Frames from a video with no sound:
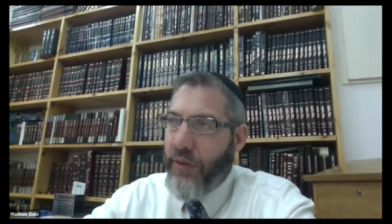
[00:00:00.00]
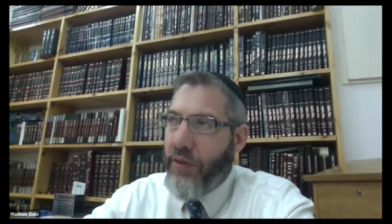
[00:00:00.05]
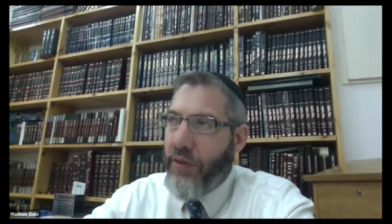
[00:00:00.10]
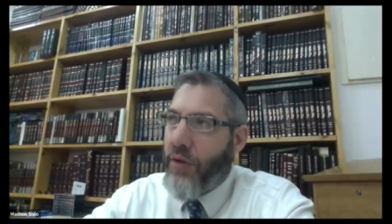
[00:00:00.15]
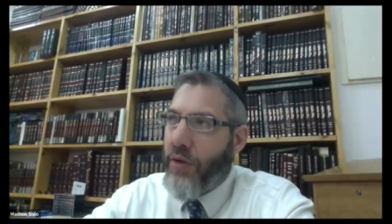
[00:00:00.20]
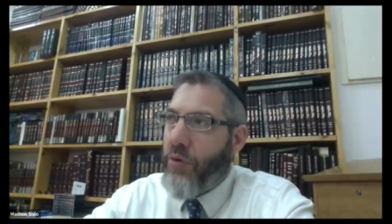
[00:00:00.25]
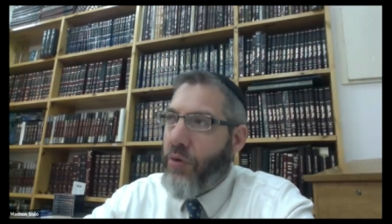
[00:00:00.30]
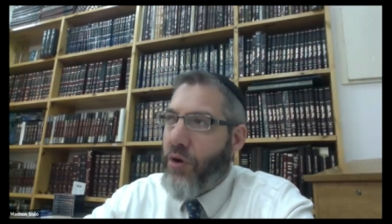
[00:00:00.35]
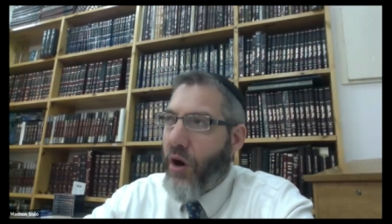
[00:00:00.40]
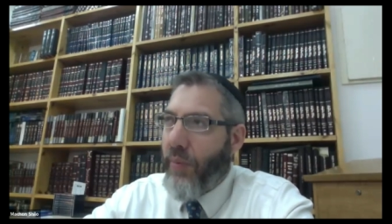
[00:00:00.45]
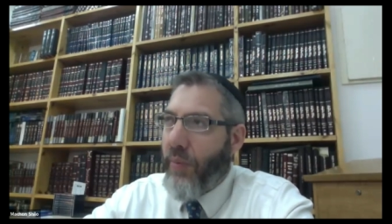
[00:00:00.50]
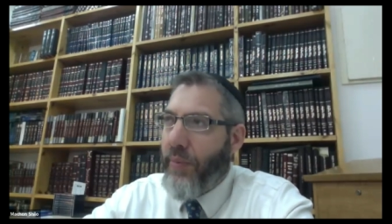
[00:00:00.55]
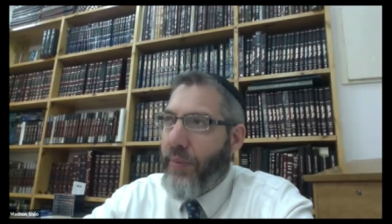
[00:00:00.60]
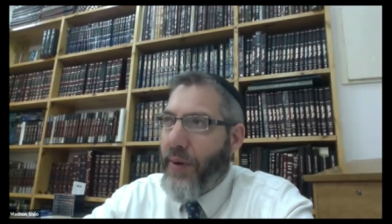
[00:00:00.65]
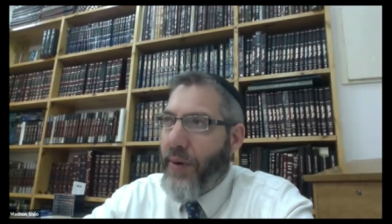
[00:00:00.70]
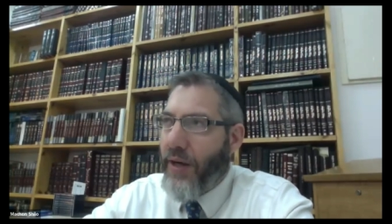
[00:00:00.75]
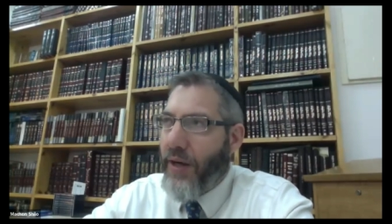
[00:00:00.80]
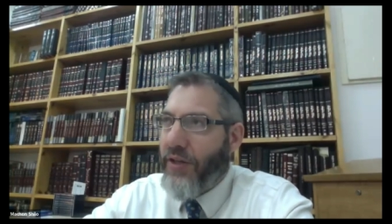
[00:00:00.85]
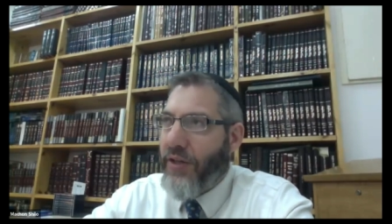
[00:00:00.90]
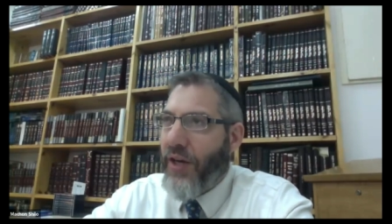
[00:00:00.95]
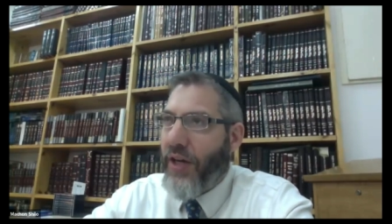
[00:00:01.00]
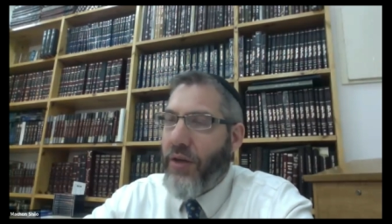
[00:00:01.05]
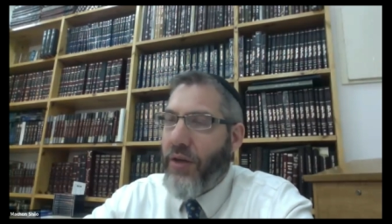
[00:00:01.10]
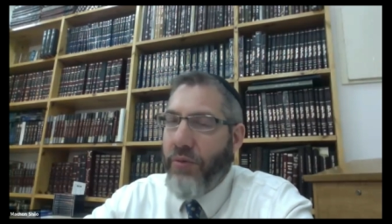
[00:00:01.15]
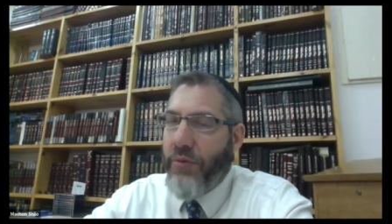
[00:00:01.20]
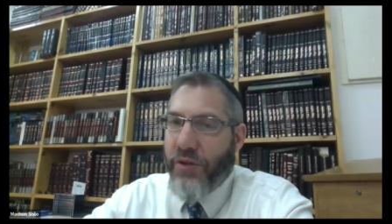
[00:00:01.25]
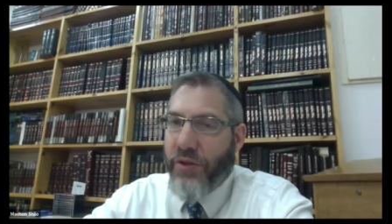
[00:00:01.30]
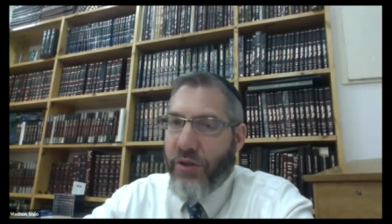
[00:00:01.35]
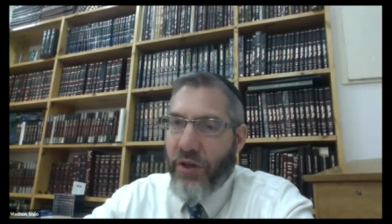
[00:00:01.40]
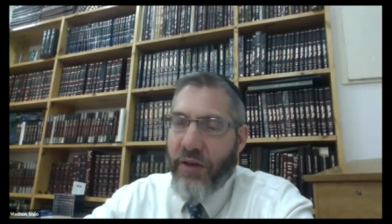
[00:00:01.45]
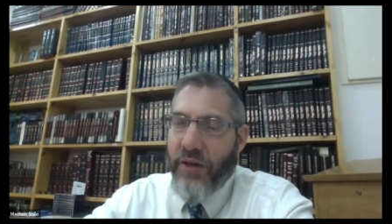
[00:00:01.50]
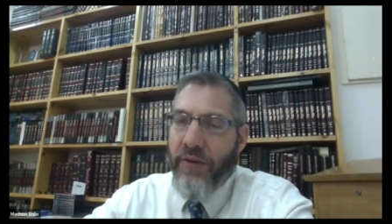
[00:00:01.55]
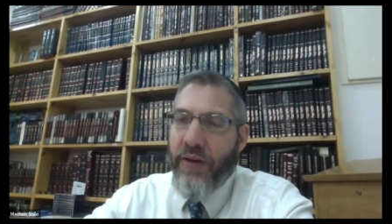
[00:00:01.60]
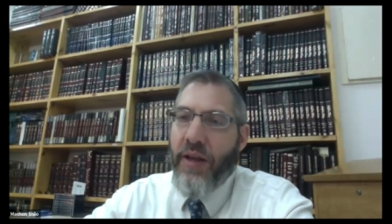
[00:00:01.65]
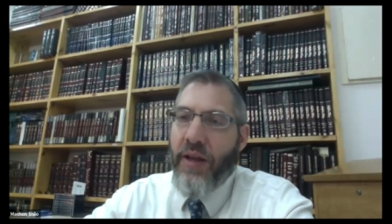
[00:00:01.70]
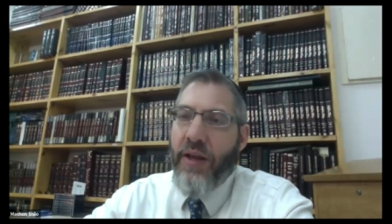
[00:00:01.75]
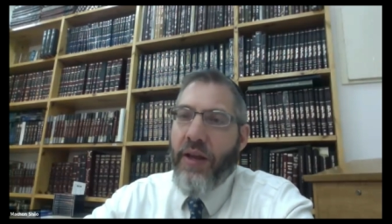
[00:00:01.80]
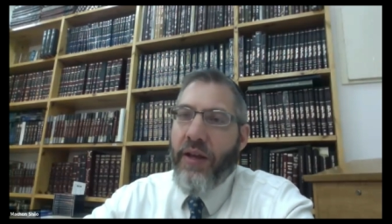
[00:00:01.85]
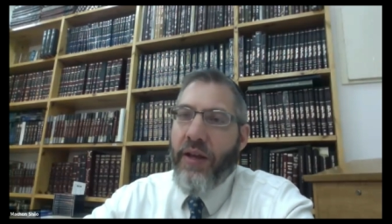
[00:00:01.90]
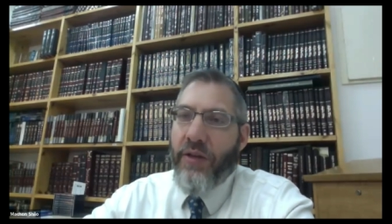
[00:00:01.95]
No carbon monoxide, no soot,
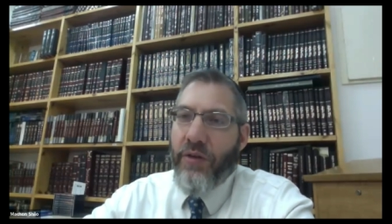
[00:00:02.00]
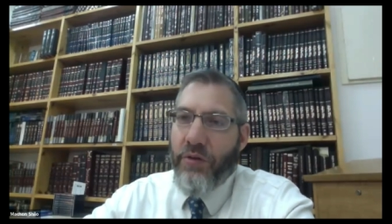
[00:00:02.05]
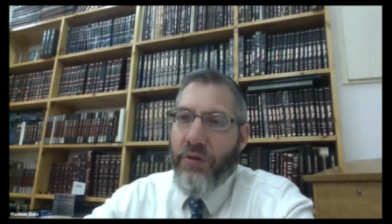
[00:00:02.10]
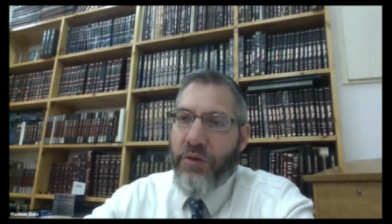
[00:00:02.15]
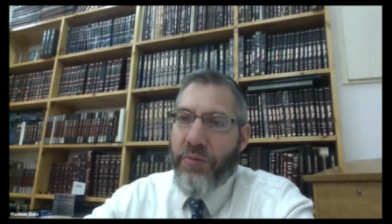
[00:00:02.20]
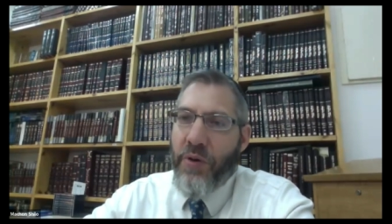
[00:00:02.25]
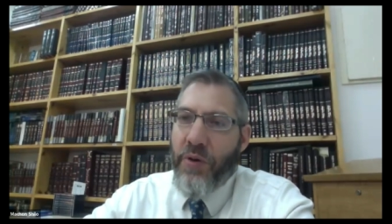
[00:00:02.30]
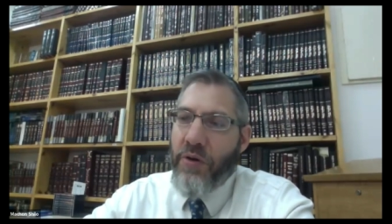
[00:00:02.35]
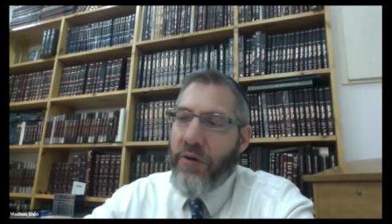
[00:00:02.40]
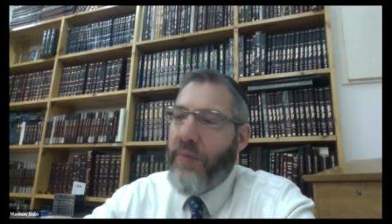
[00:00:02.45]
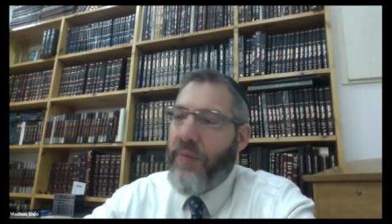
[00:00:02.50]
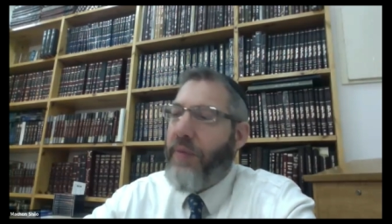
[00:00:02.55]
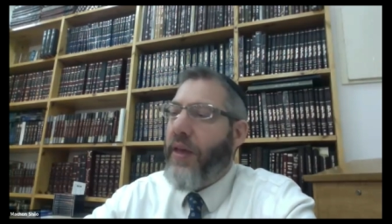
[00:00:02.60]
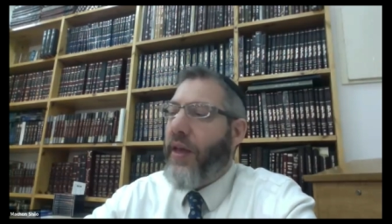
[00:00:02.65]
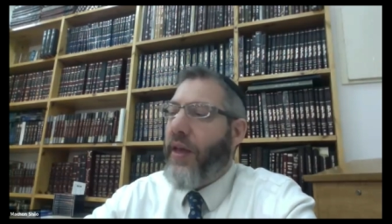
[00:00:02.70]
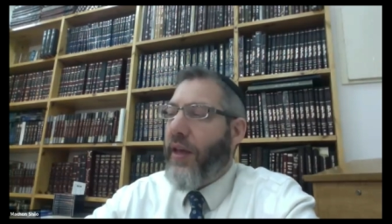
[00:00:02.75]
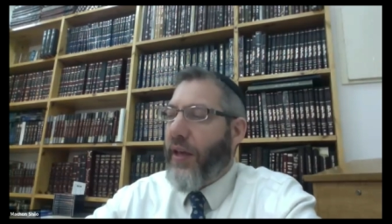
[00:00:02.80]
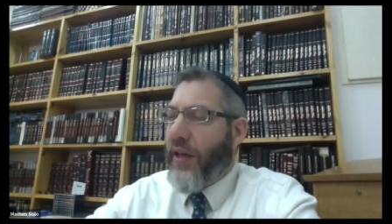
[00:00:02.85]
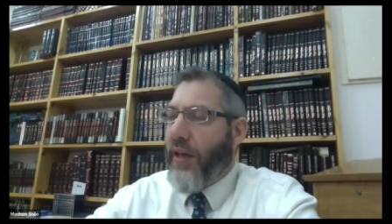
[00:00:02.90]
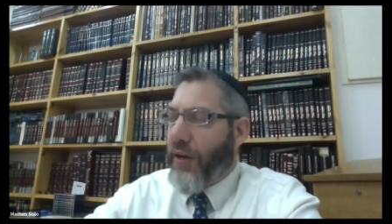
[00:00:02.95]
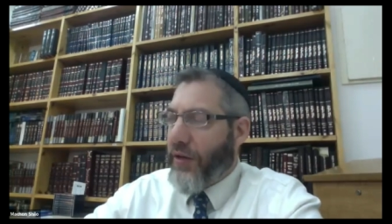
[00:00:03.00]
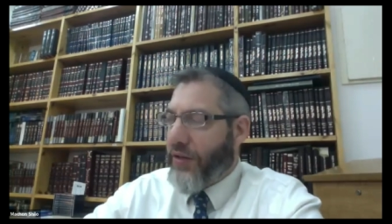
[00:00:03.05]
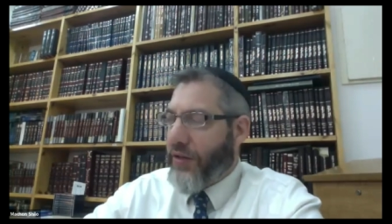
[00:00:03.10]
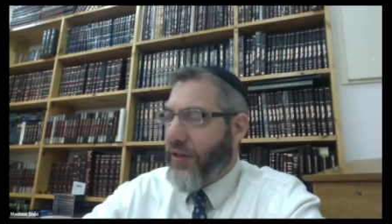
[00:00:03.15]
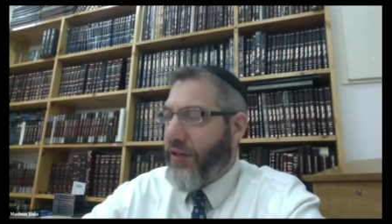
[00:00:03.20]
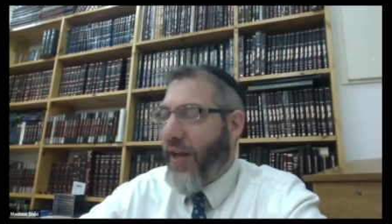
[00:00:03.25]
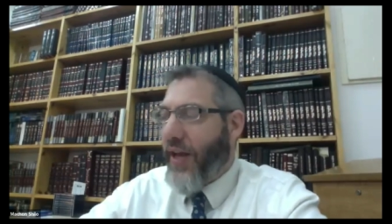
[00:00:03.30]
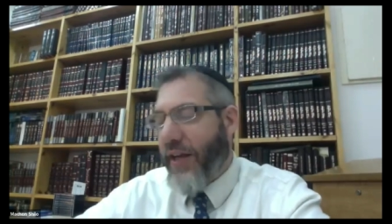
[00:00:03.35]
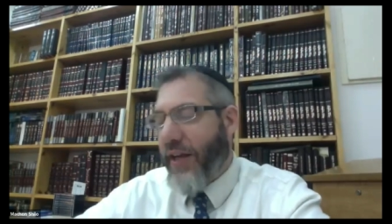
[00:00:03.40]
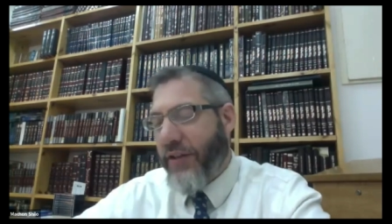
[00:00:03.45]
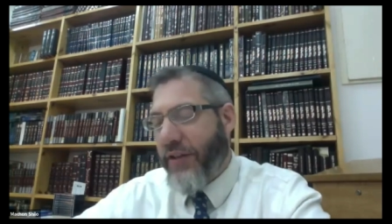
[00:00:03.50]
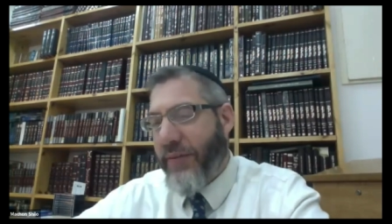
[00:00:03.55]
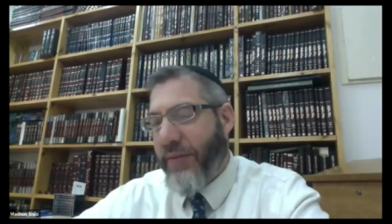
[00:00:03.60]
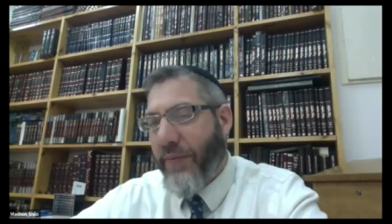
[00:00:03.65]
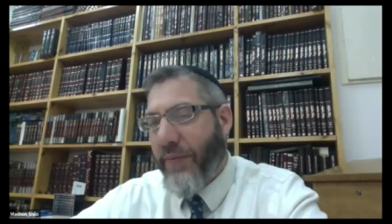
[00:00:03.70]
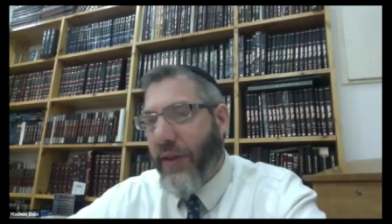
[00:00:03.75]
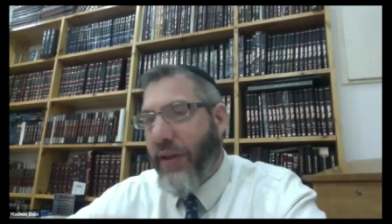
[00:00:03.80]
no smoke. Here's the test.